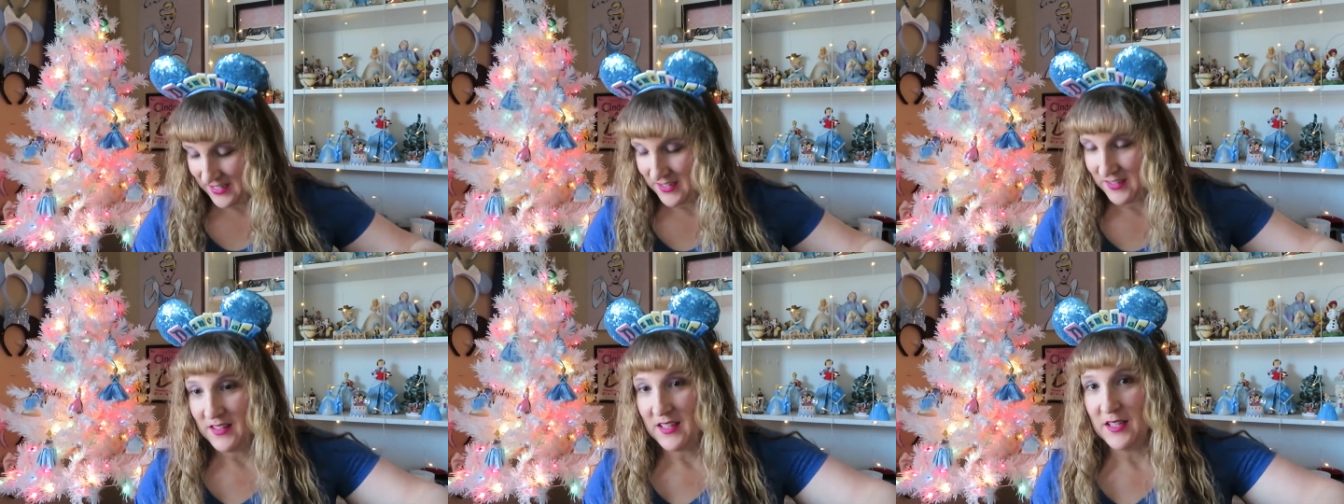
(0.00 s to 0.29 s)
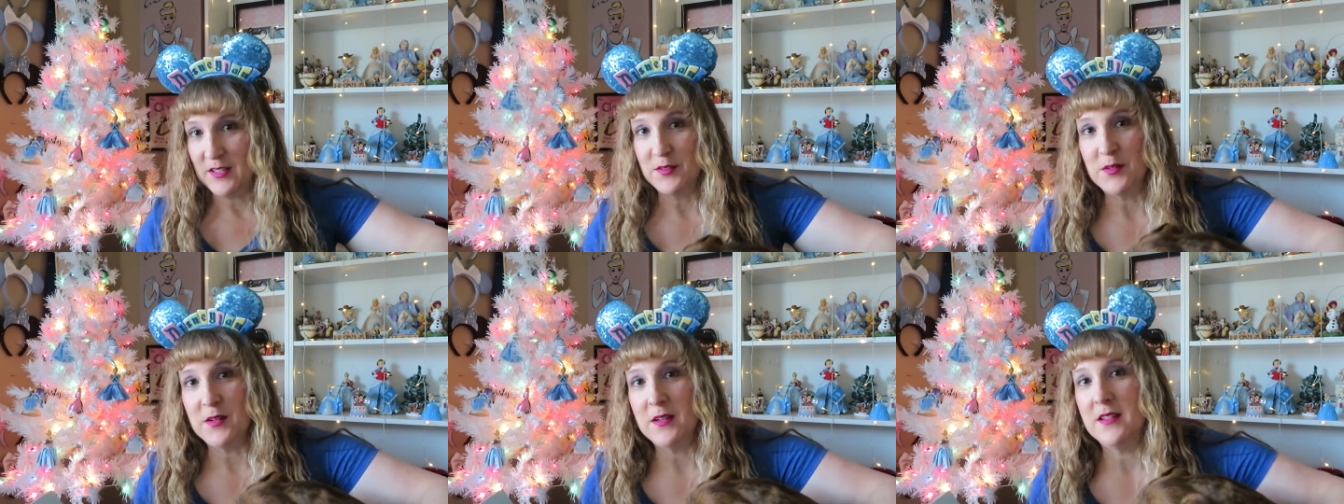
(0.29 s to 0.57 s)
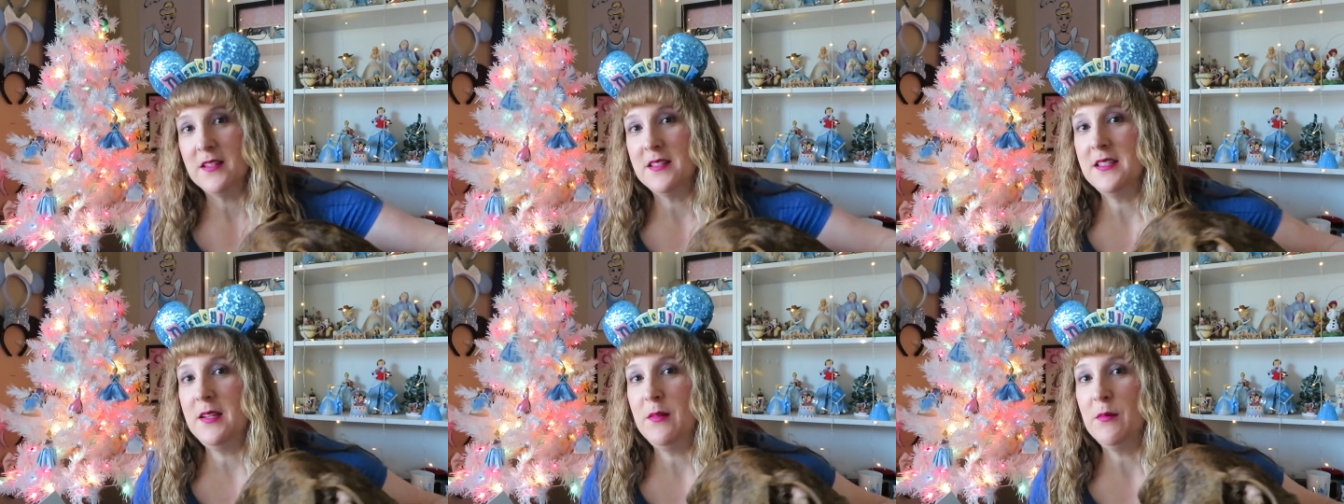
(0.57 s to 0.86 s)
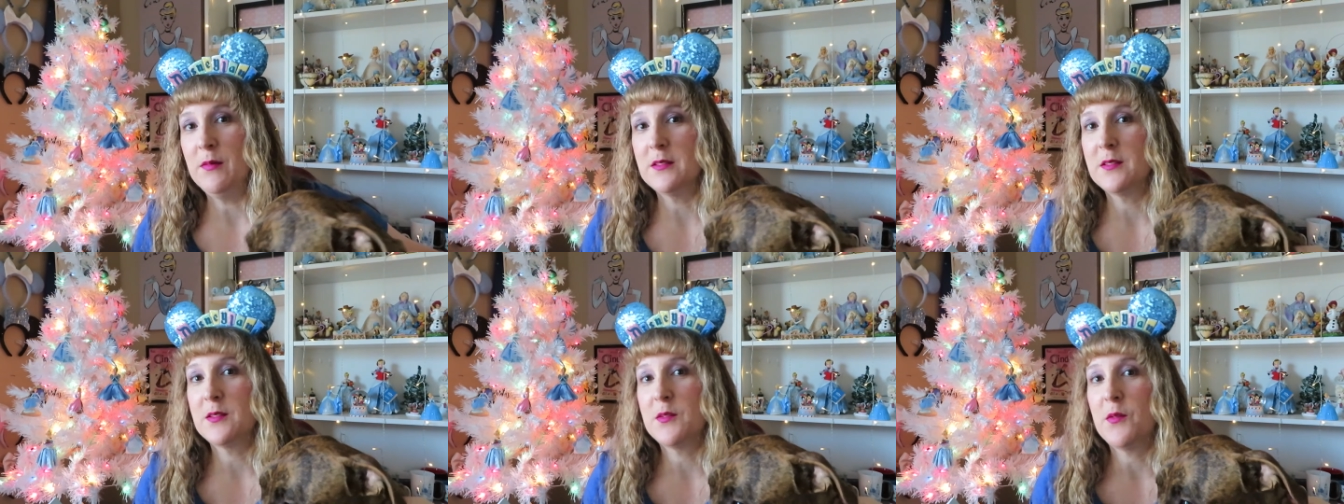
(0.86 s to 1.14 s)
You're like trying to
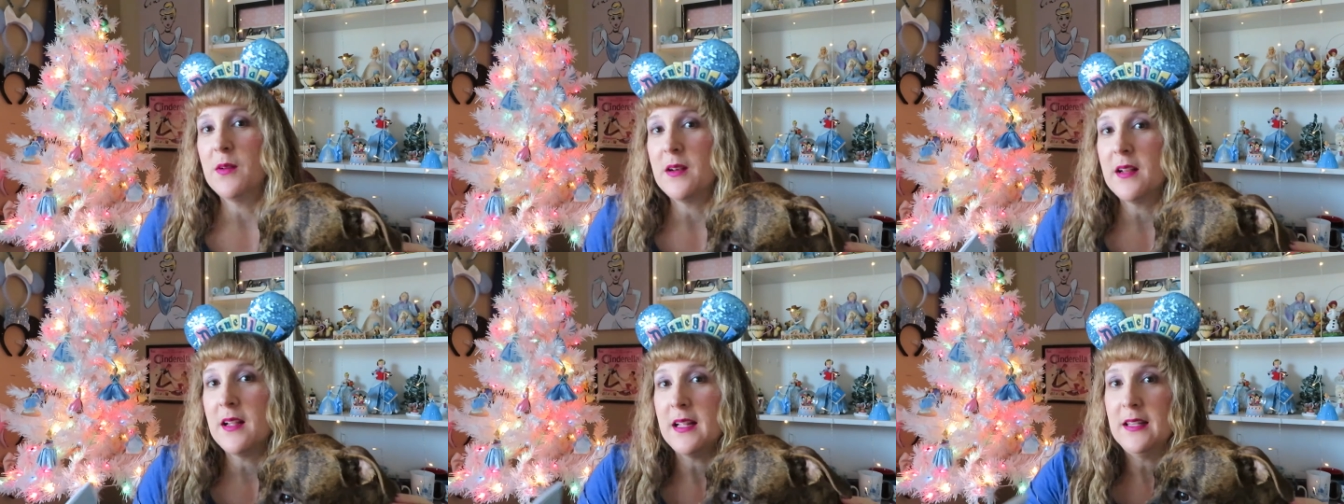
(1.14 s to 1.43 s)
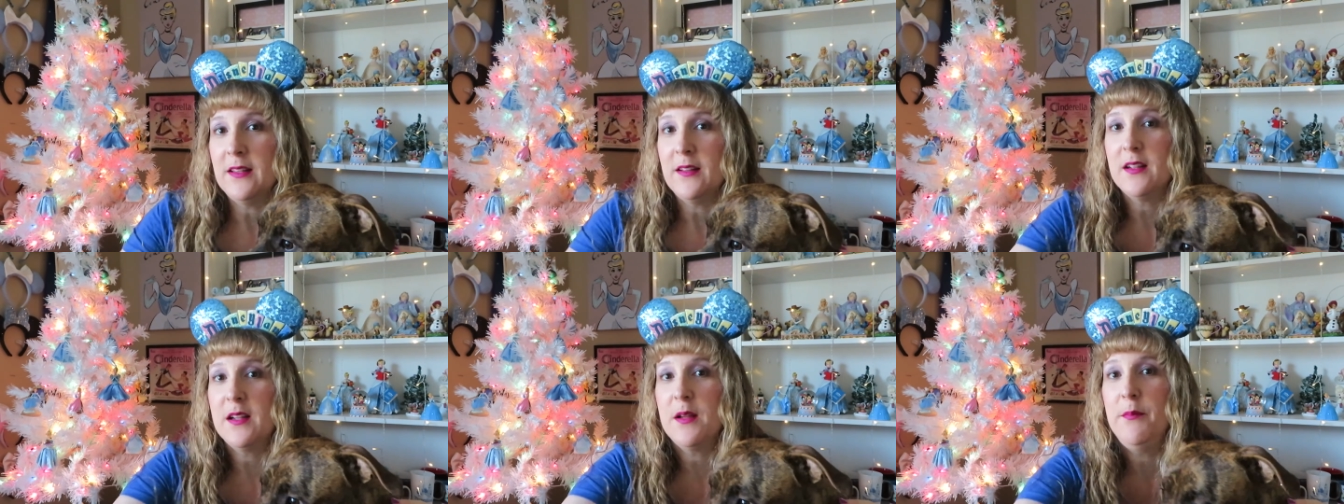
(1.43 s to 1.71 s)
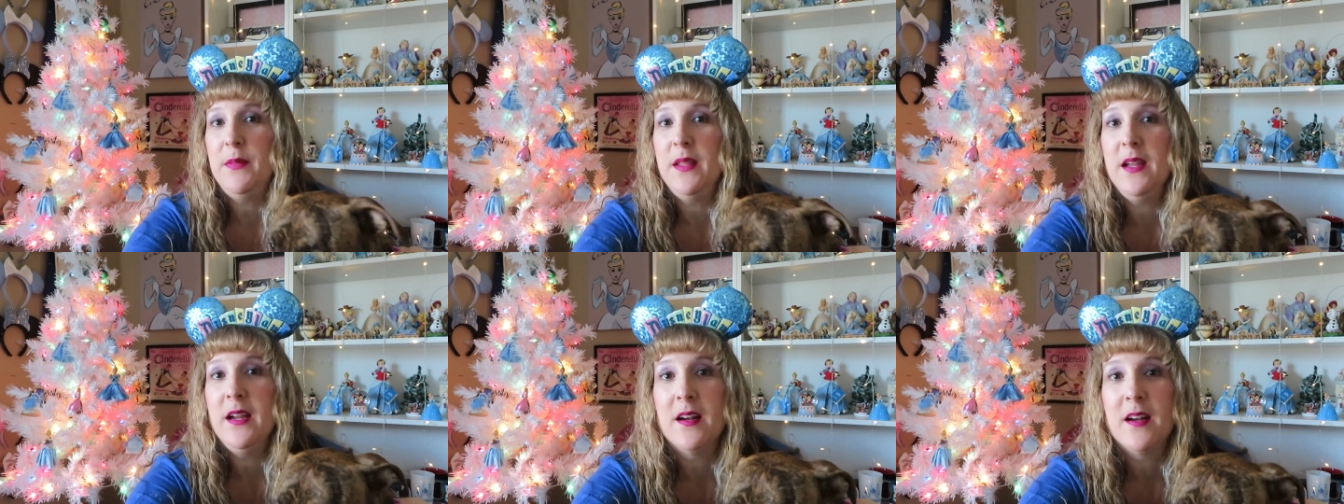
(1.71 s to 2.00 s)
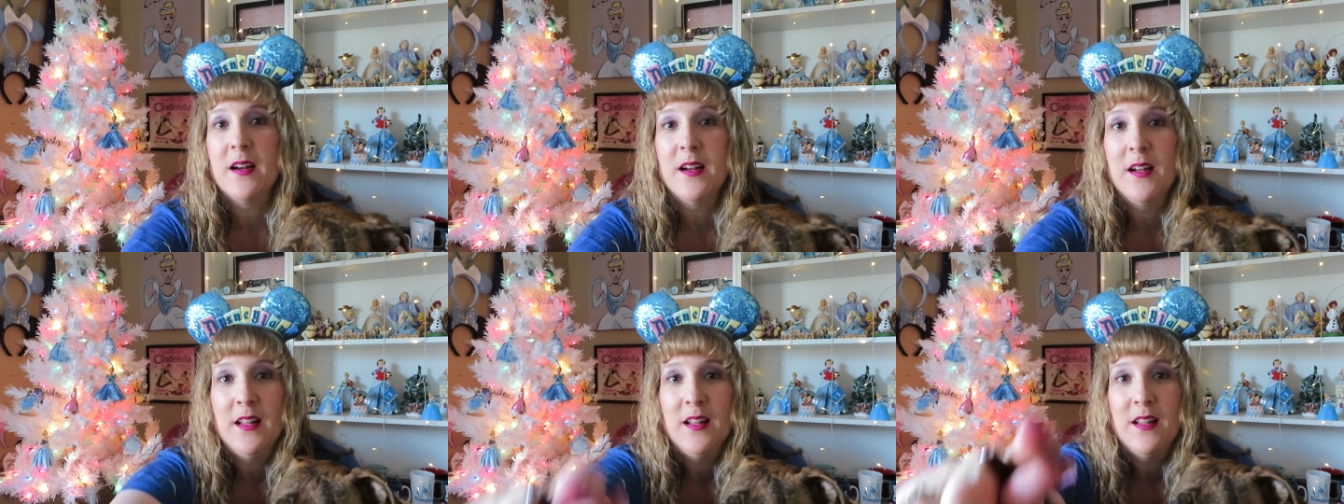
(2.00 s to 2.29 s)
see what's going on. Look up
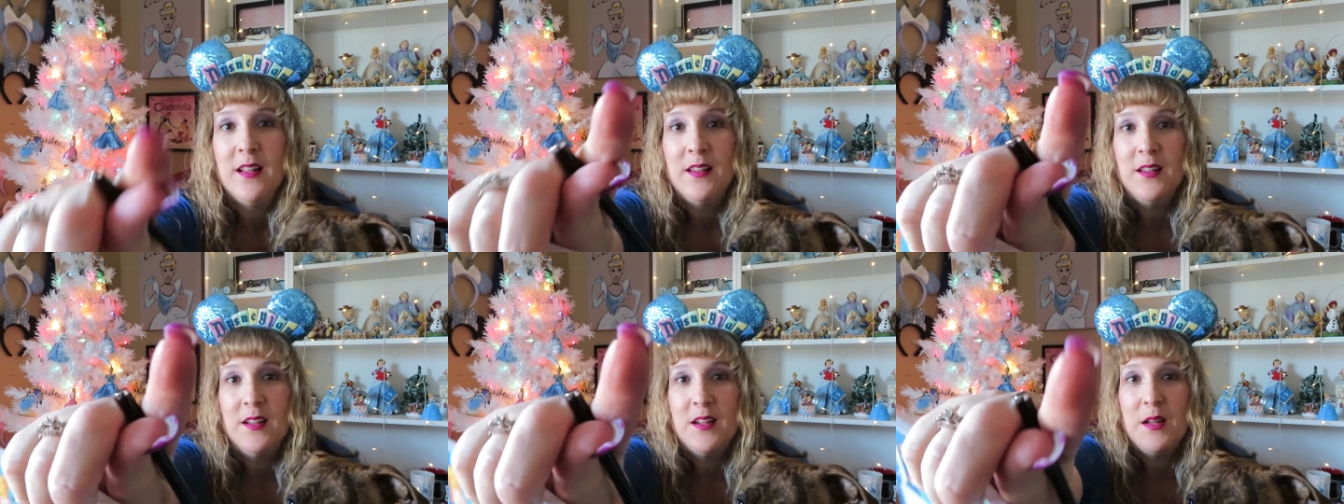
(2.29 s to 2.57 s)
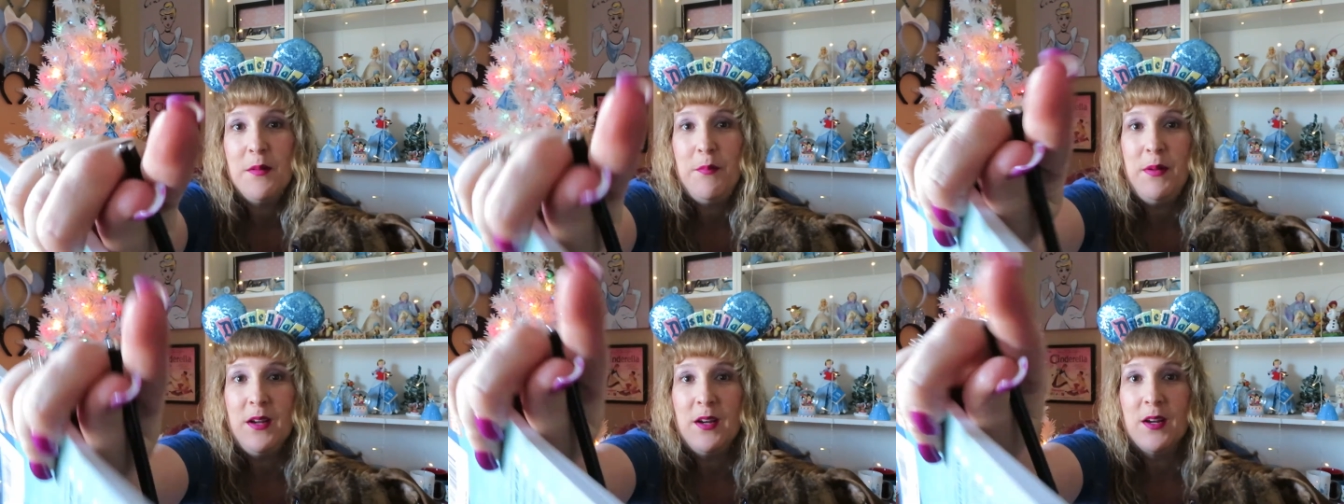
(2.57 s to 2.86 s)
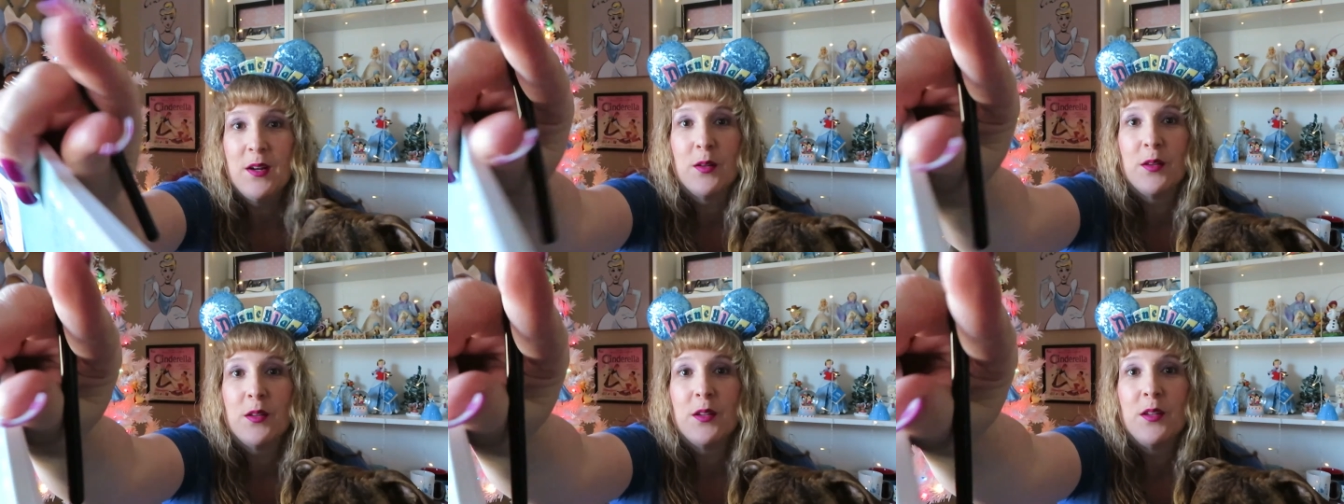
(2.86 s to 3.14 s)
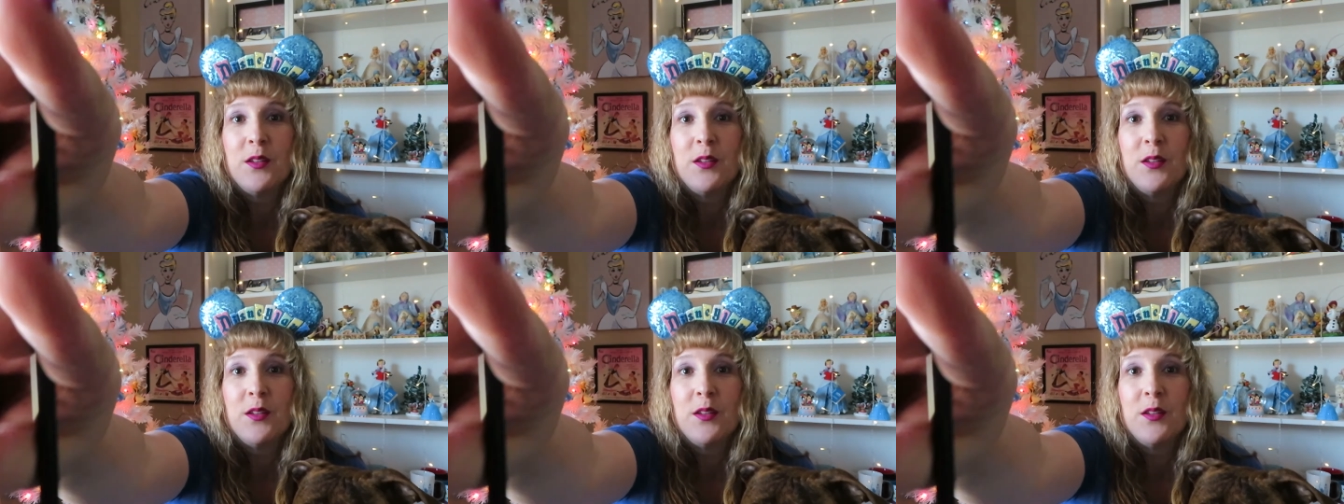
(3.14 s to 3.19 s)
there. Look up here.